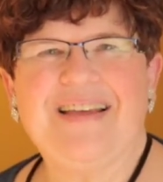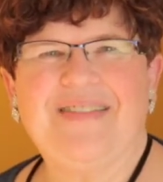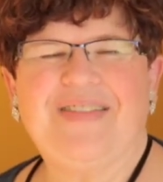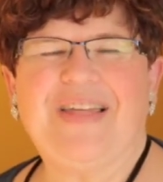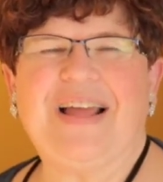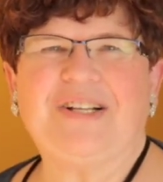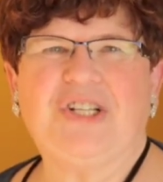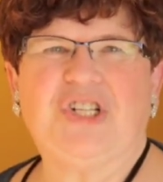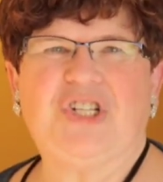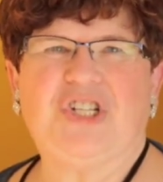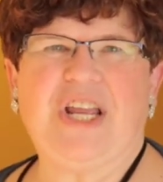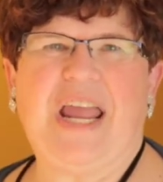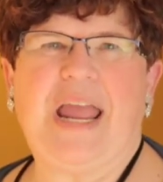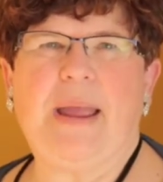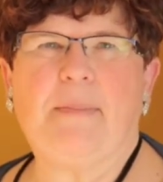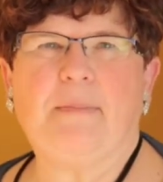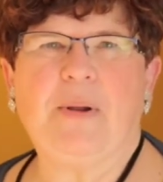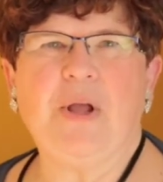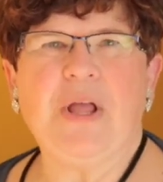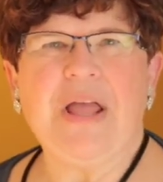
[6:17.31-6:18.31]
that
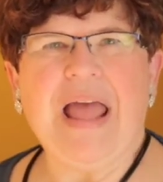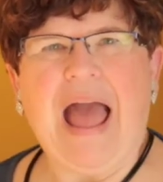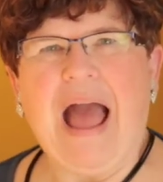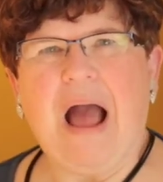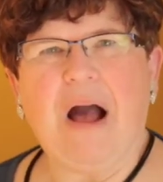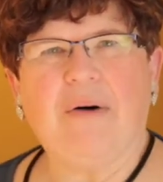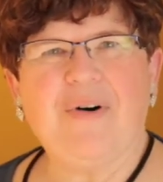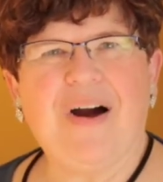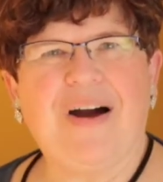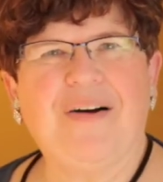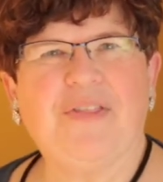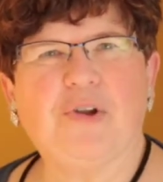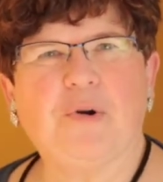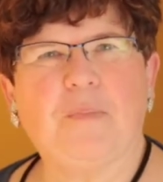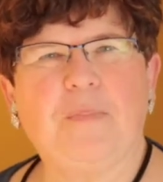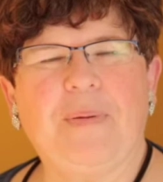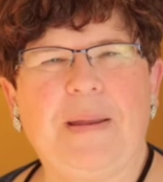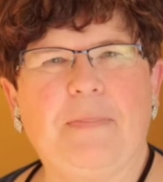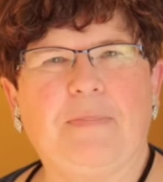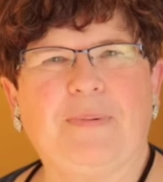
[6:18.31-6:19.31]
shape how other
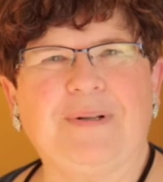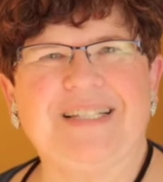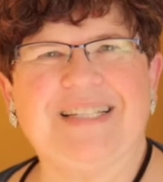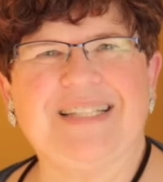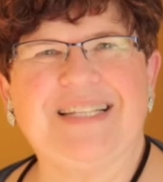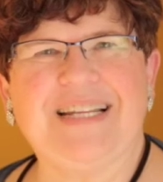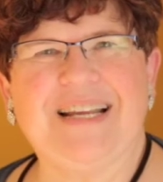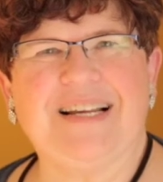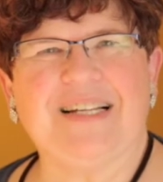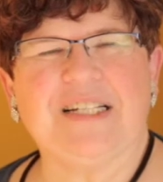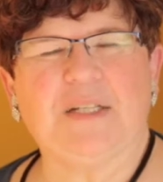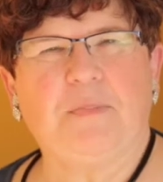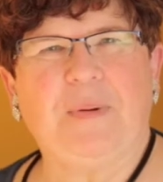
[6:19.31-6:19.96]
people see us,